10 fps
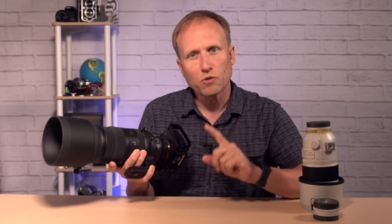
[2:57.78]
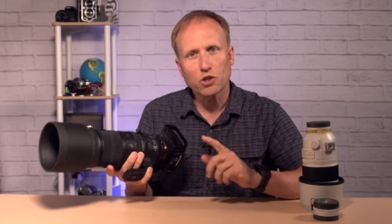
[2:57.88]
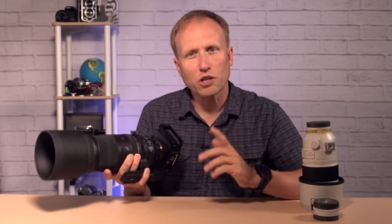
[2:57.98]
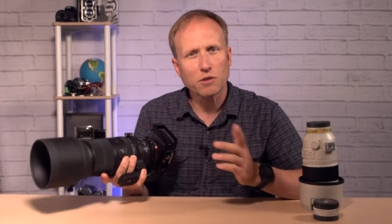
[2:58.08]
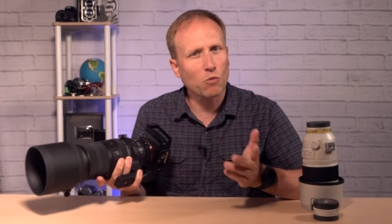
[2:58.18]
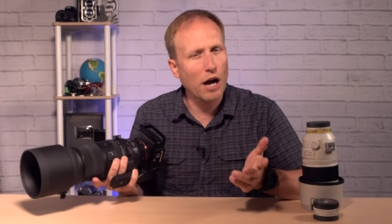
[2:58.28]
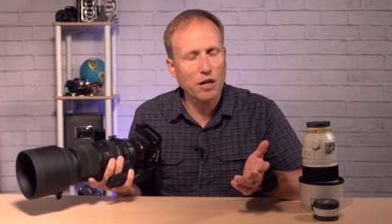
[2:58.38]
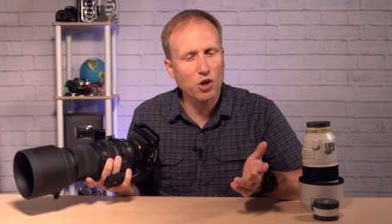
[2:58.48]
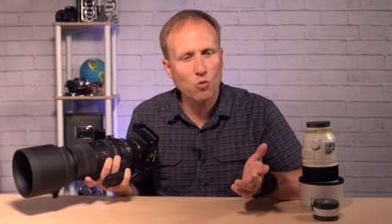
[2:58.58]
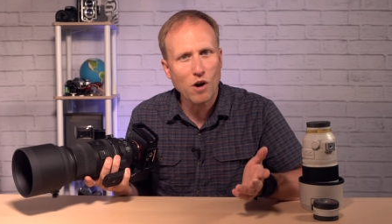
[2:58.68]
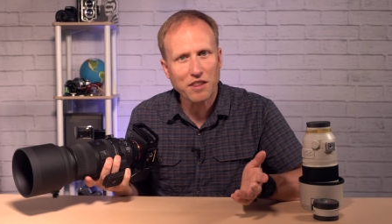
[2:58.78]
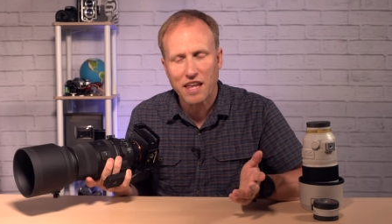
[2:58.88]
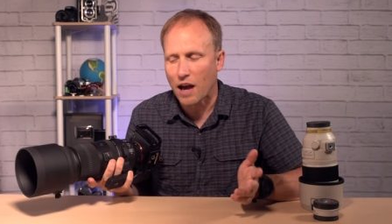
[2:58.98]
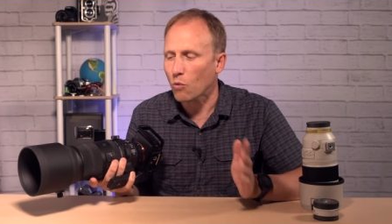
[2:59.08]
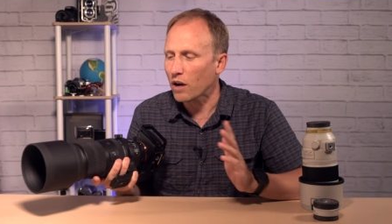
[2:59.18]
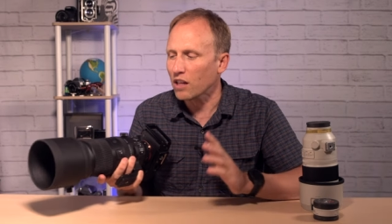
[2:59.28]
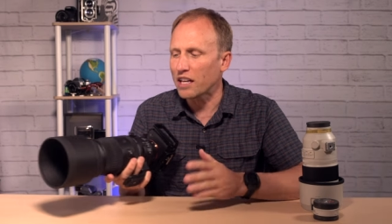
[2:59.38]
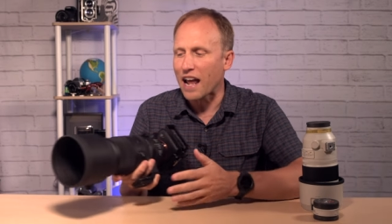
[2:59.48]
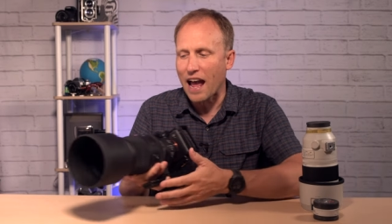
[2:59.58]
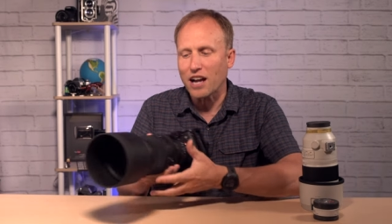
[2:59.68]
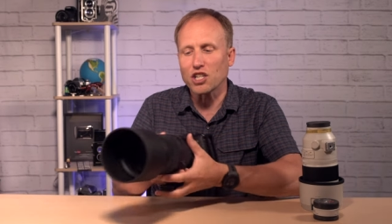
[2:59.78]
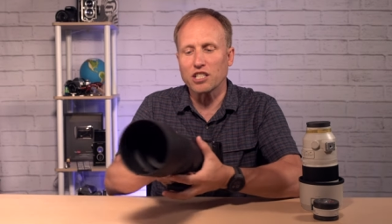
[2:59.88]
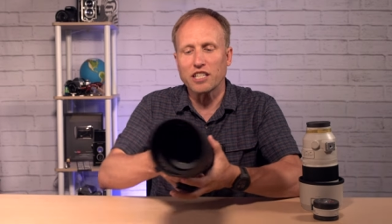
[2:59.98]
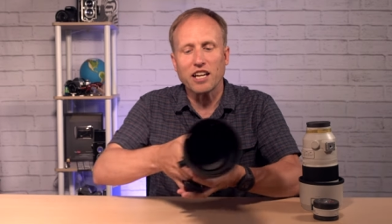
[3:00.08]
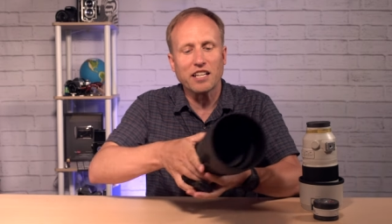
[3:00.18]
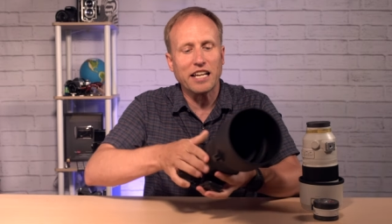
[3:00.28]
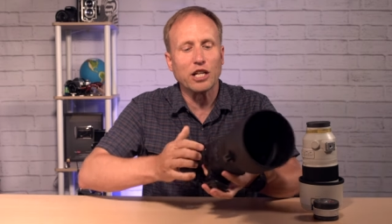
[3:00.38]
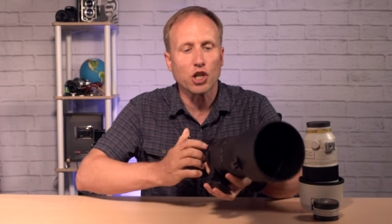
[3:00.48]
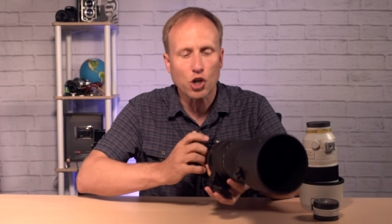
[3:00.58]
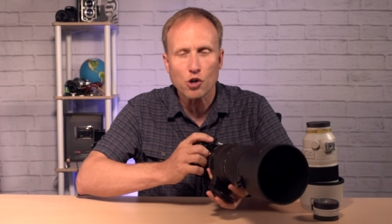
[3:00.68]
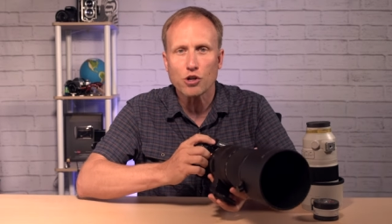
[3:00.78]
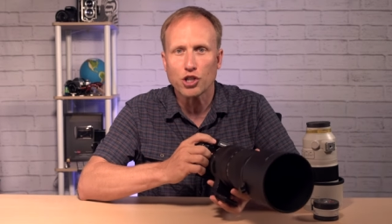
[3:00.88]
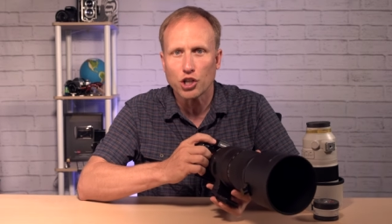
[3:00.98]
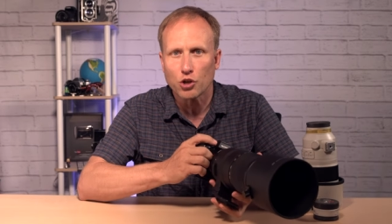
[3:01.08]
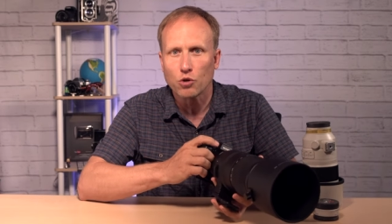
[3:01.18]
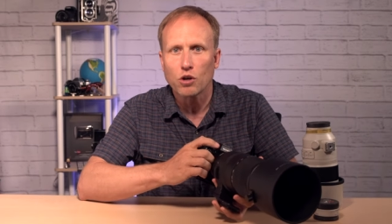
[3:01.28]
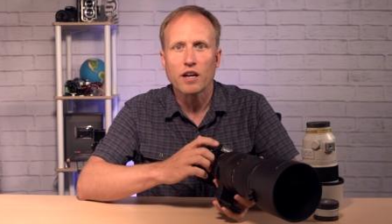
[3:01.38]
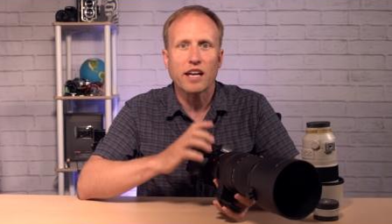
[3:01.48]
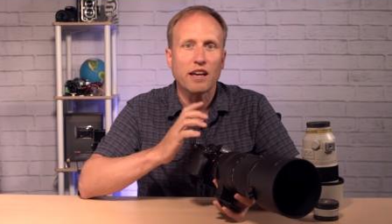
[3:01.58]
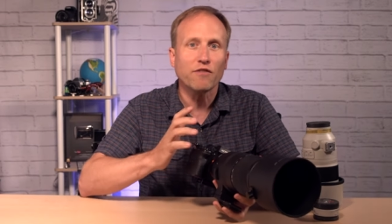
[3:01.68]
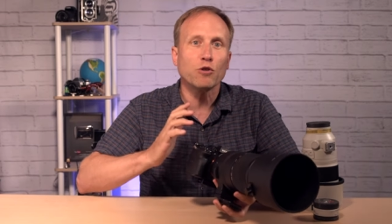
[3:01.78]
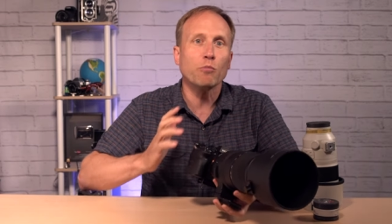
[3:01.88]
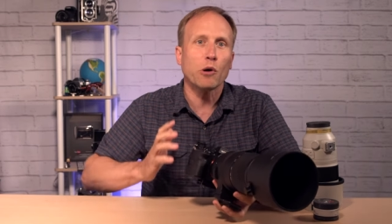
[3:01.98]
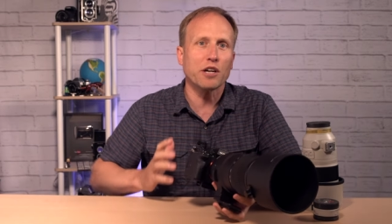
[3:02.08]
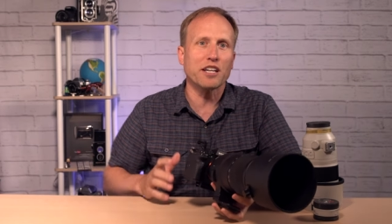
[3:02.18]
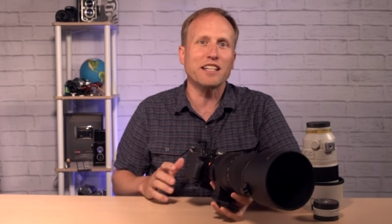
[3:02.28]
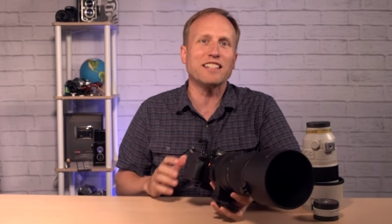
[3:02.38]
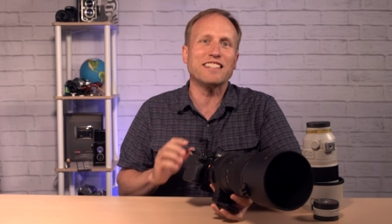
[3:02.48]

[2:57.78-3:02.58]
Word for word: So you say, why do you want that? Well, it actually can encourage you. If you put it in